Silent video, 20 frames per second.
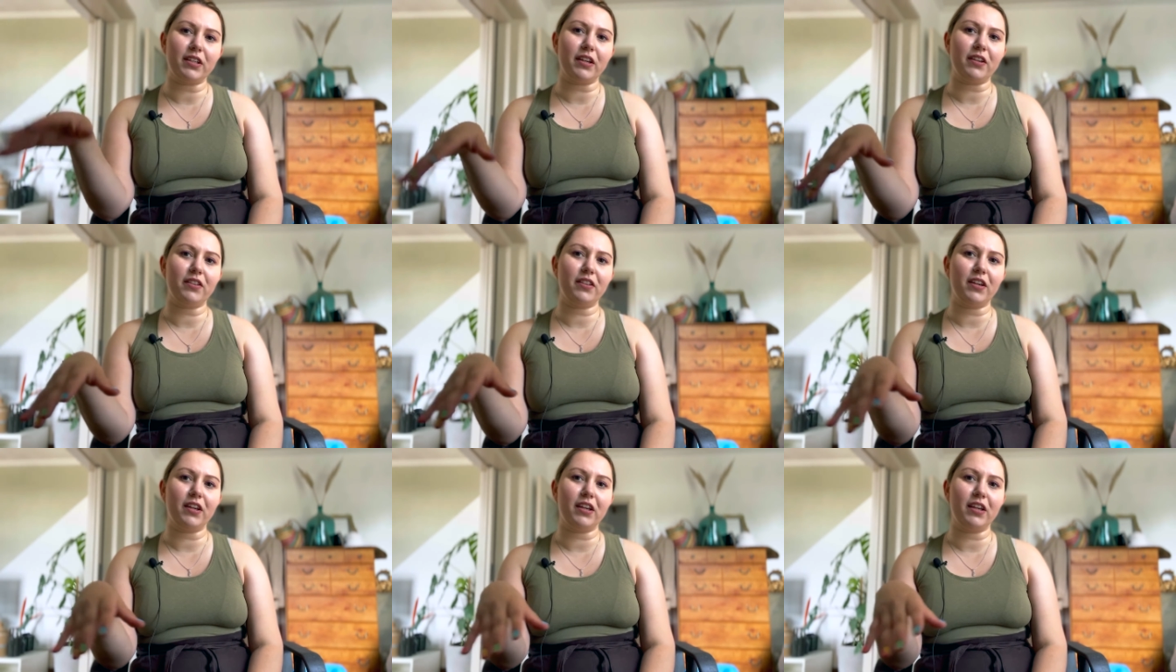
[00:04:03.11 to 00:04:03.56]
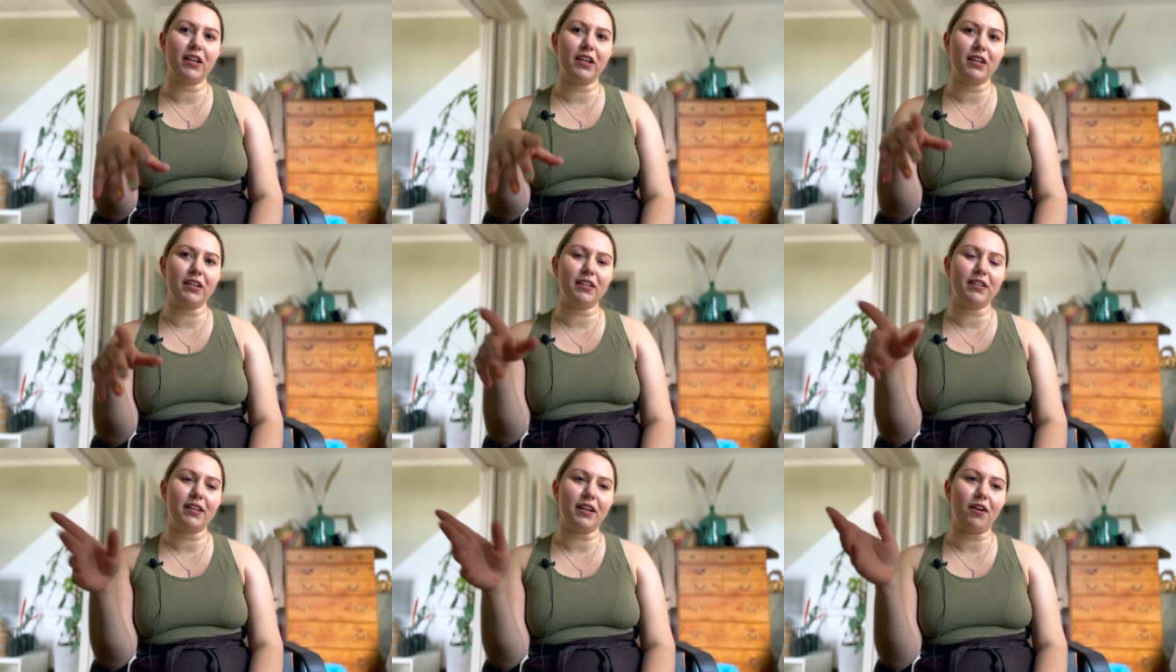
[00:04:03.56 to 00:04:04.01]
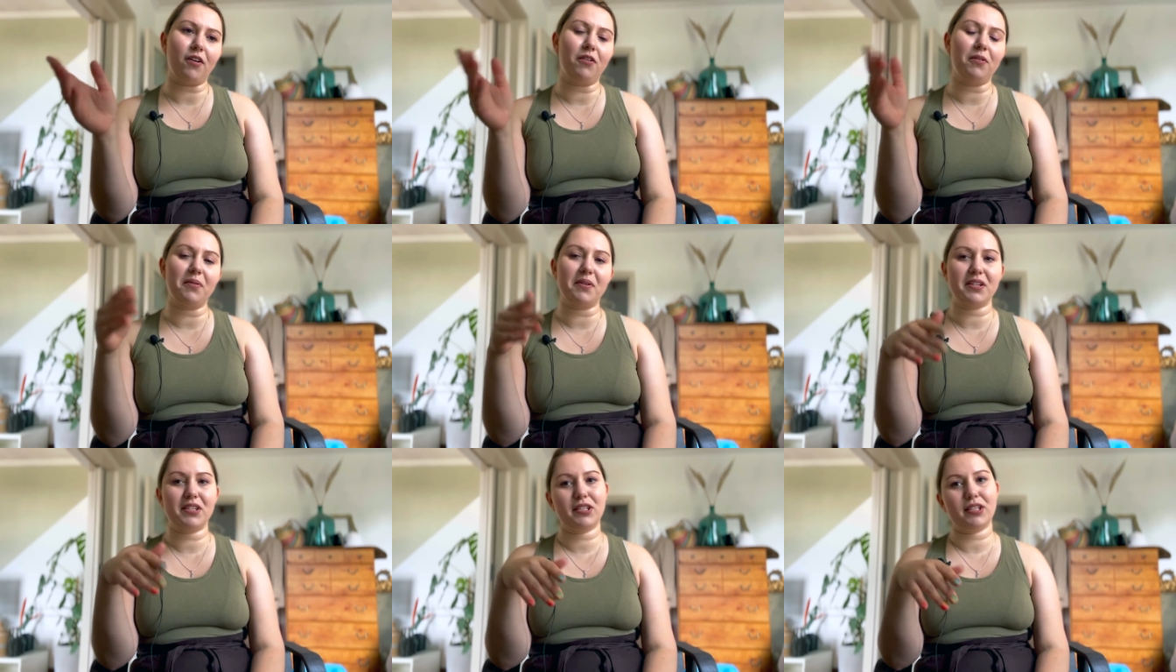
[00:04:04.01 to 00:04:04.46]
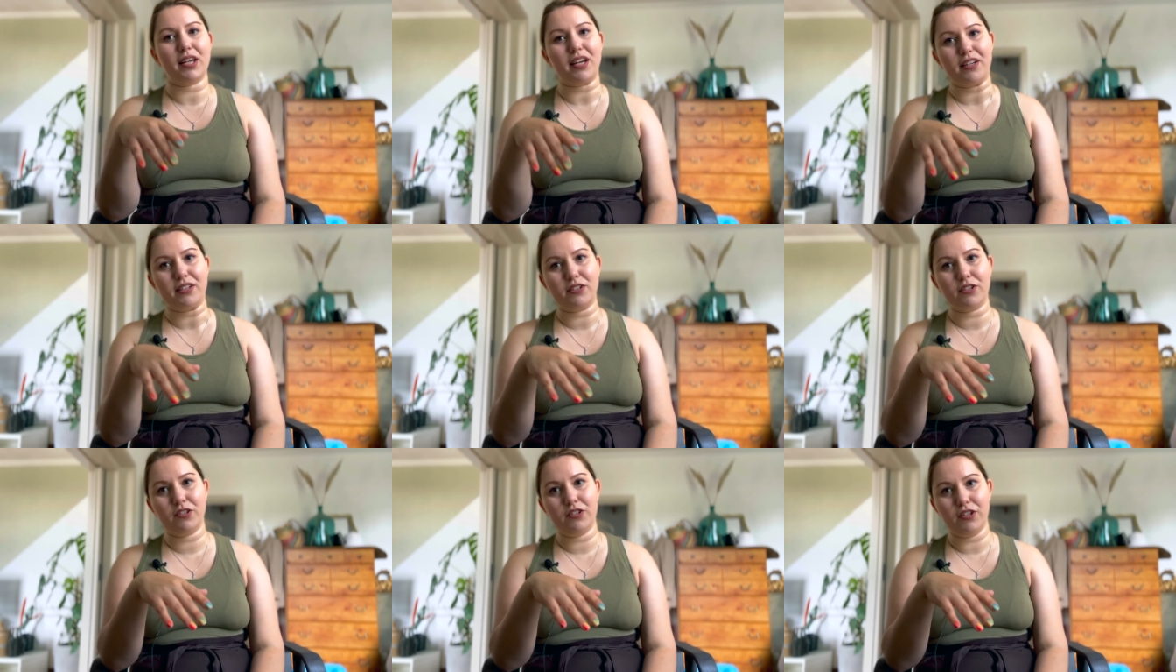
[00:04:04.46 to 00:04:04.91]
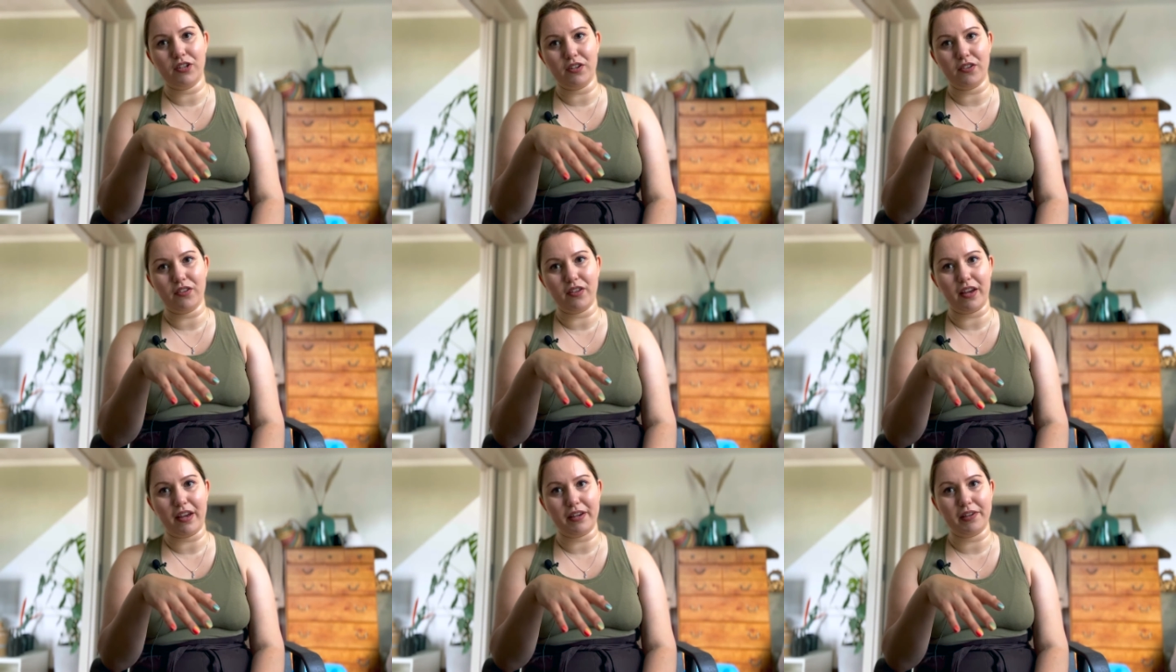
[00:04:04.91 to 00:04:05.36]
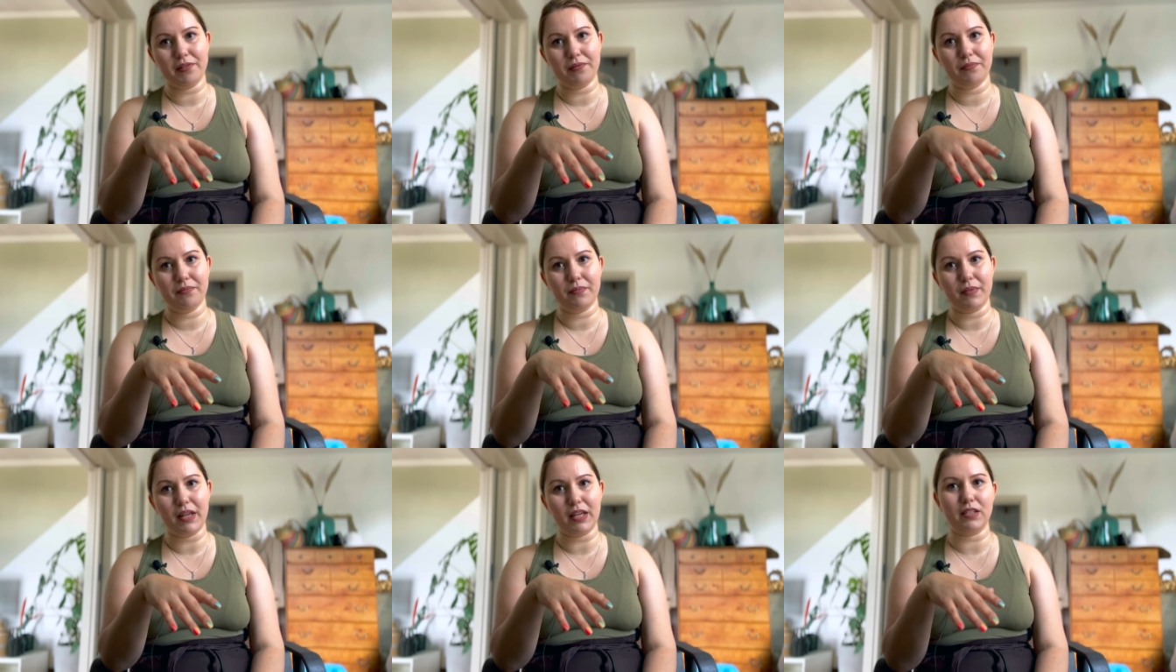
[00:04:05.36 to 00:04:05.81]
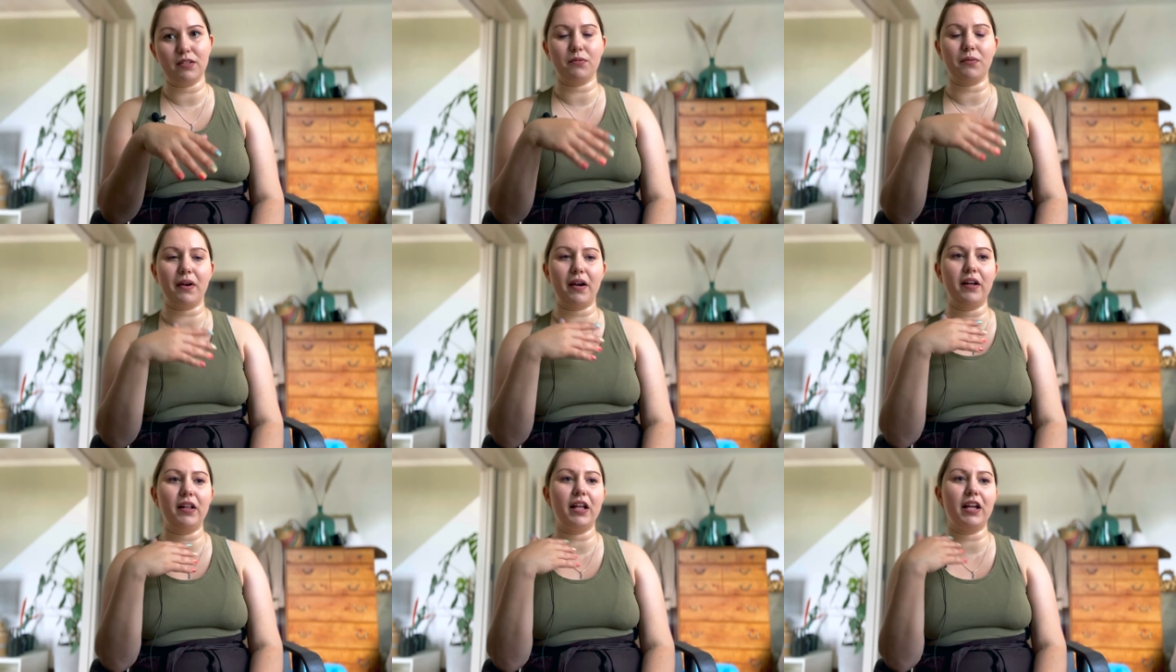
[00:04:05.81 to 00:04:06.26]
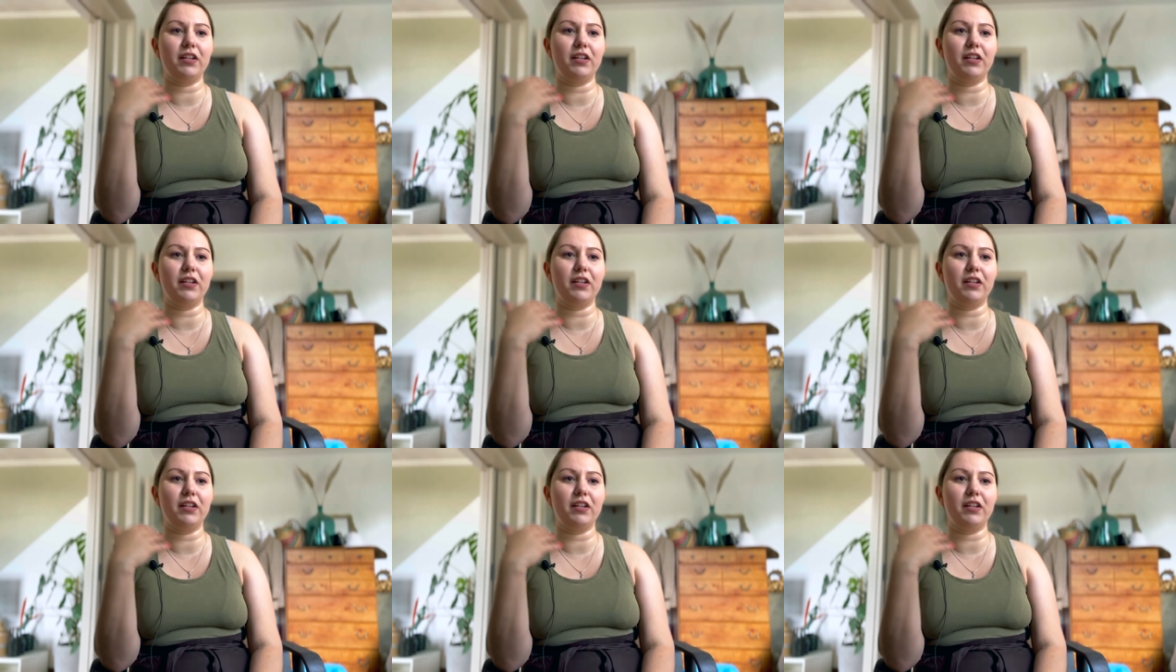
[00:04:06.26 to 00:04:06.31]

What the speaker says: I think it always says she, they as well.